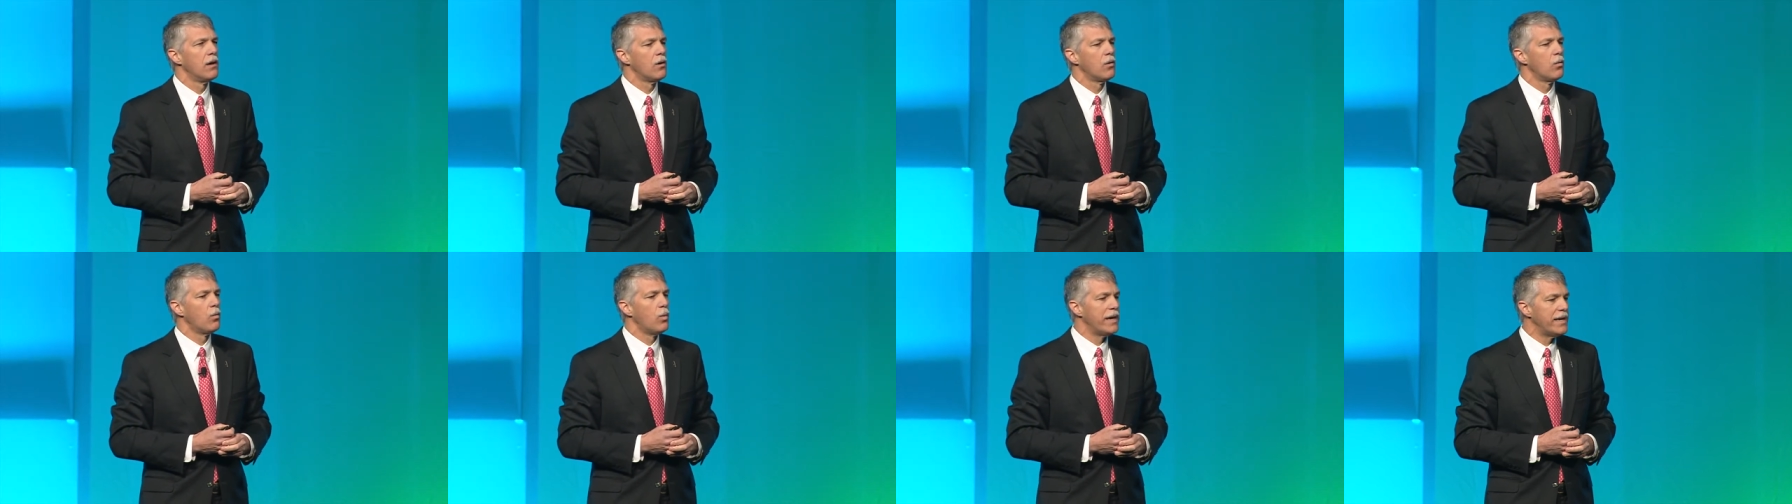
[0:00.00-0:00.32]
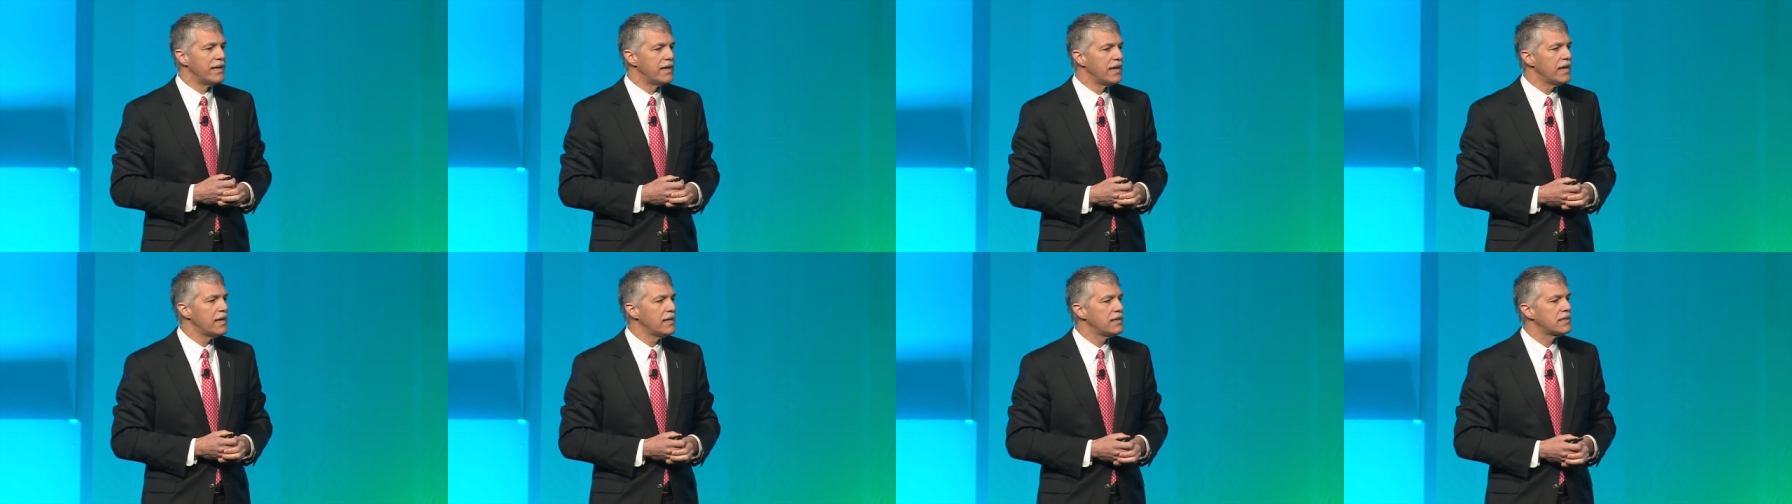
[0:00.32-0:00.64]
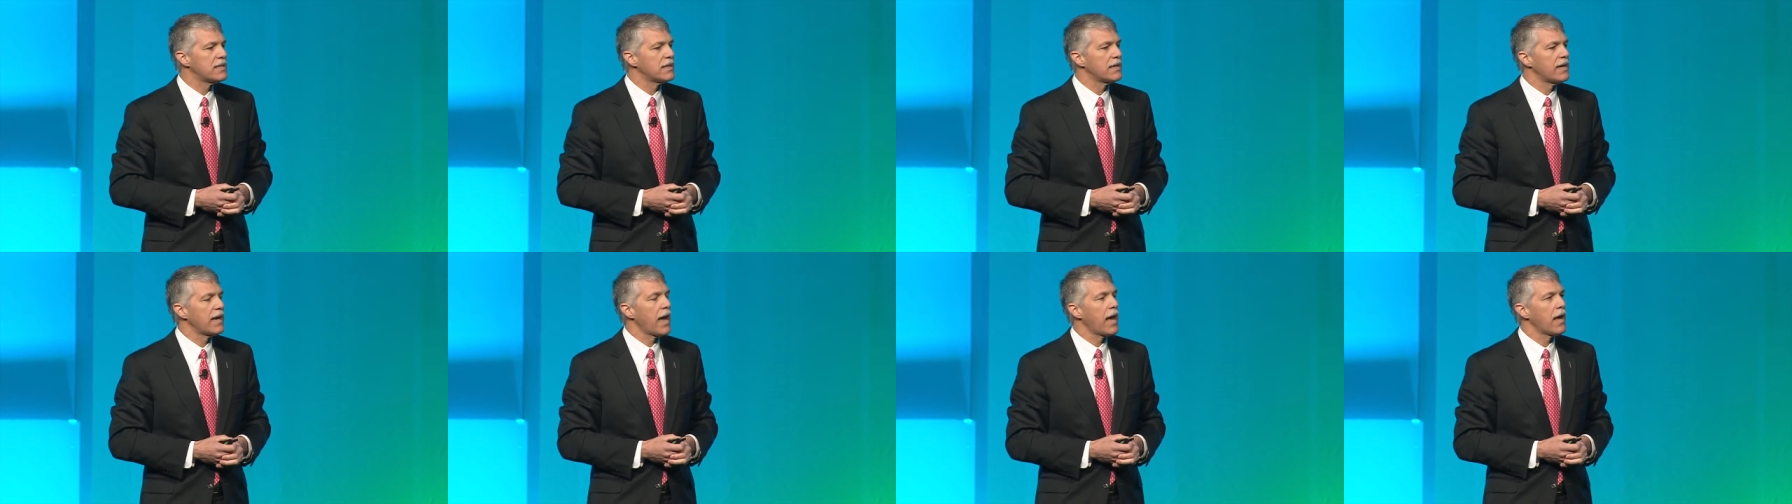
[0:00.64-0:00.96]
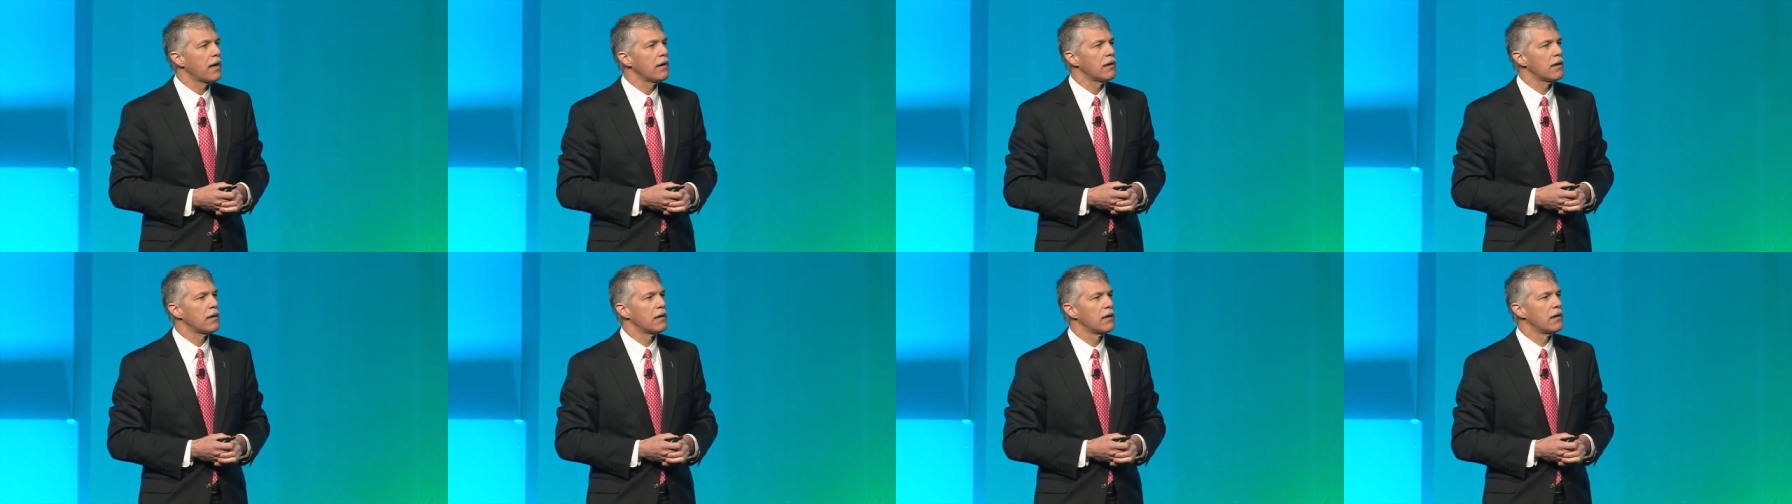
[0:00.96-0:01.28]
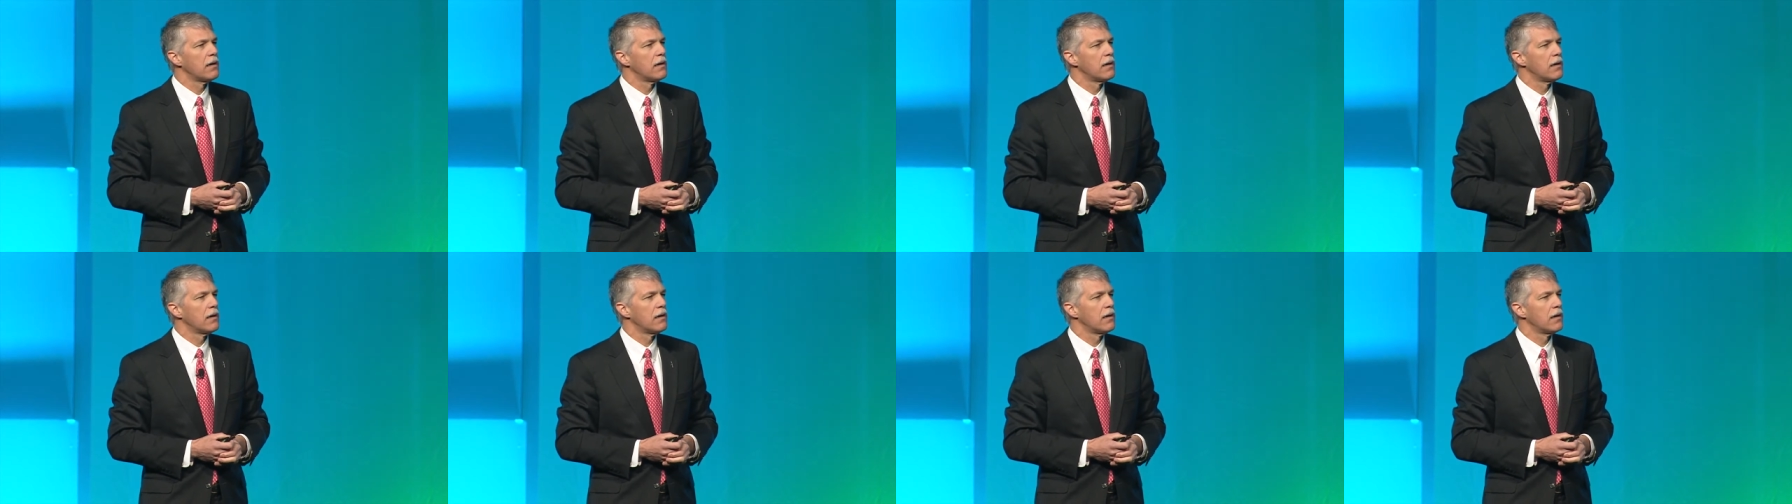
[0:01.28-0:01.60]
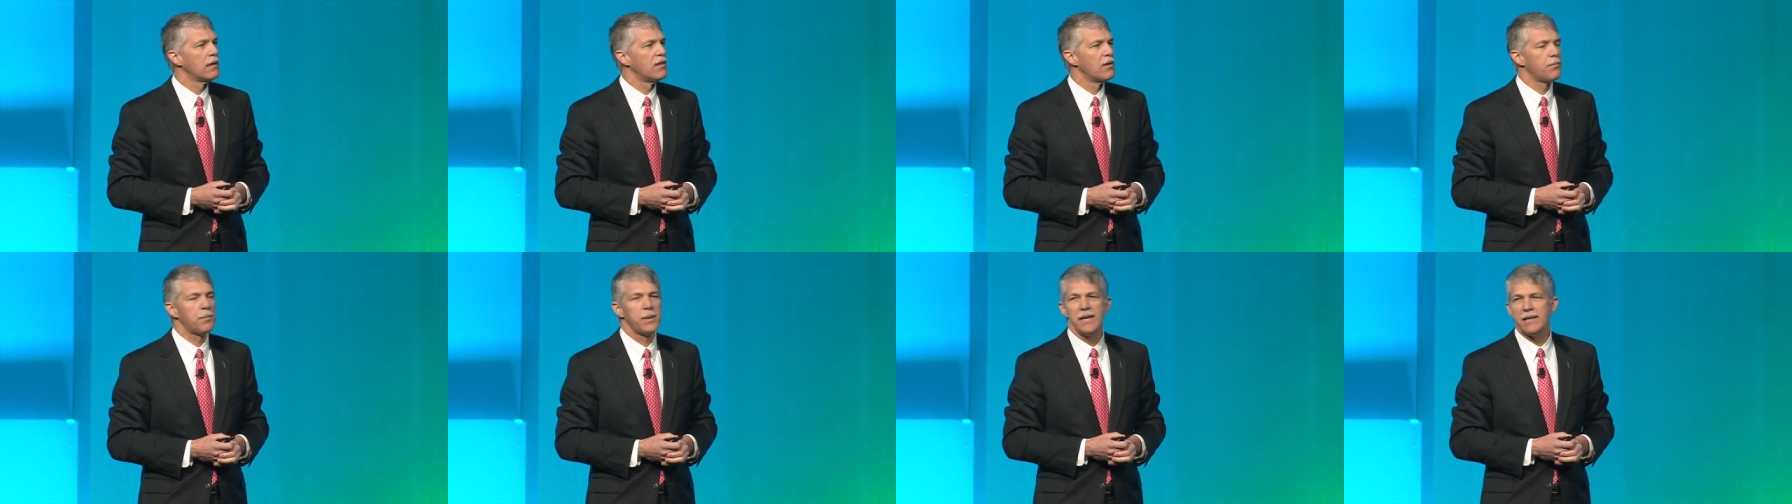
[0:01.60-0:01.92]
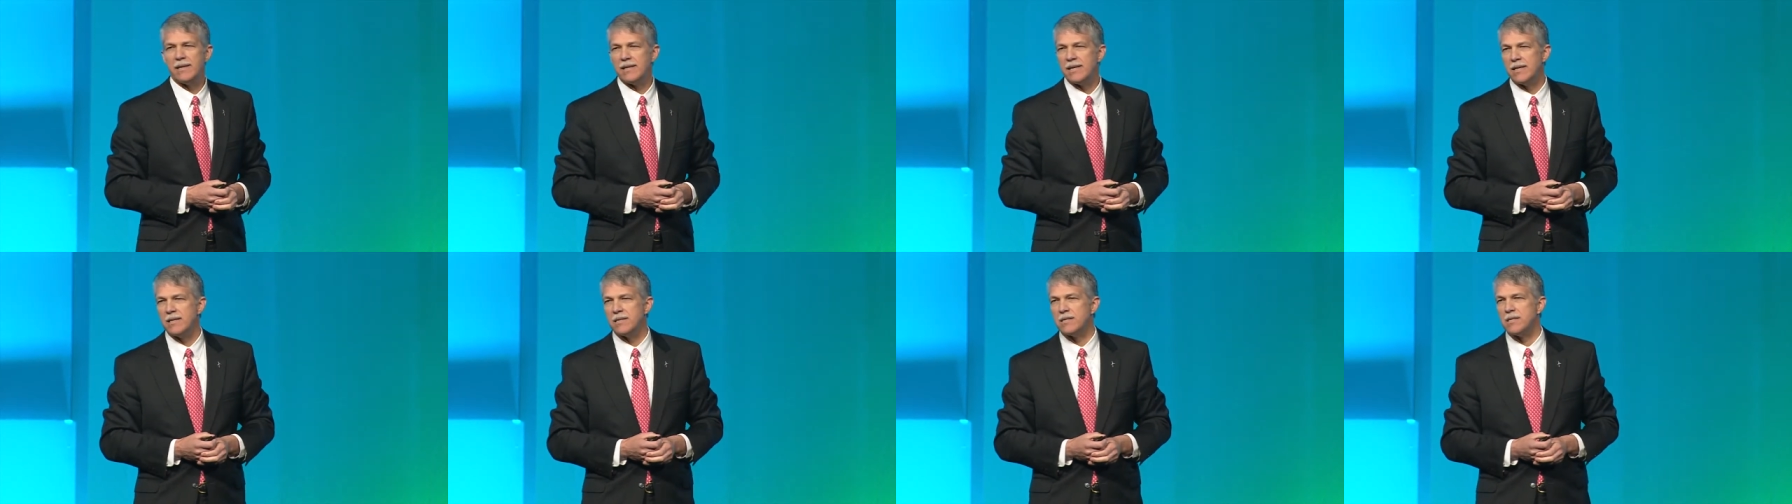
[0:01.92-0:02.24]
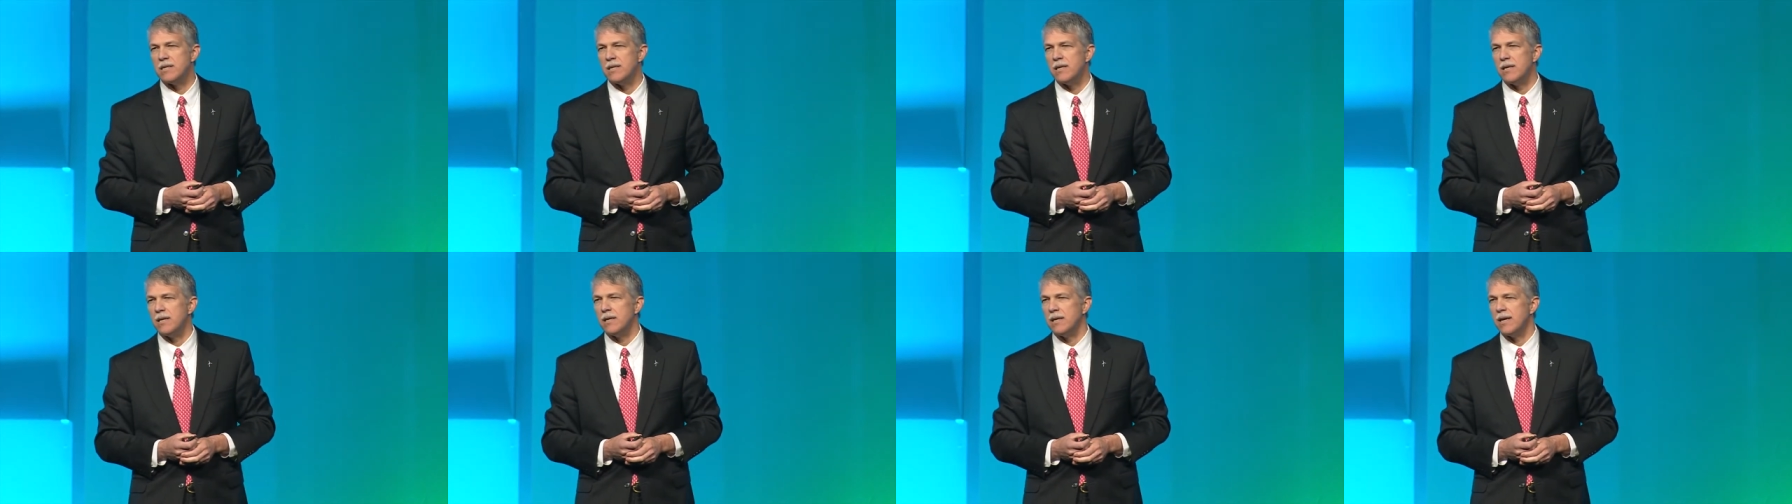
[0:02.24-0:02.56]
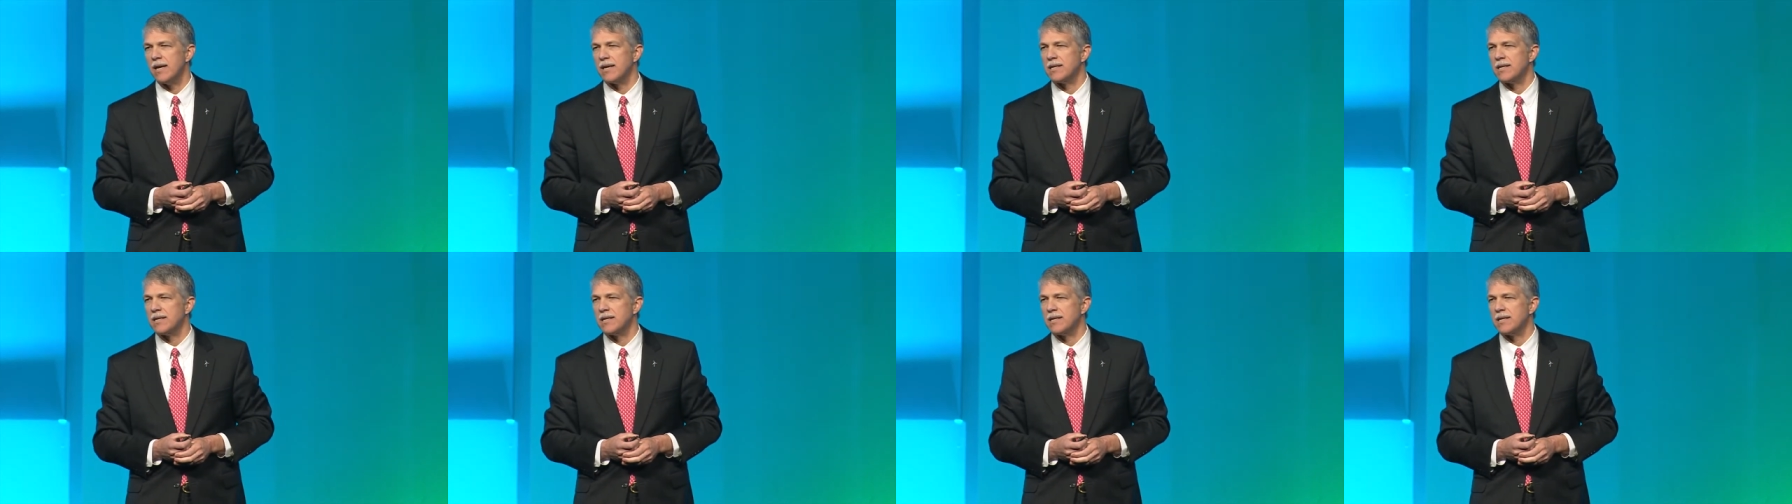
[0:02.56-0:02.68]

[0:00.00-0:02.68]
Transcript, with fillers: We need to get the PTC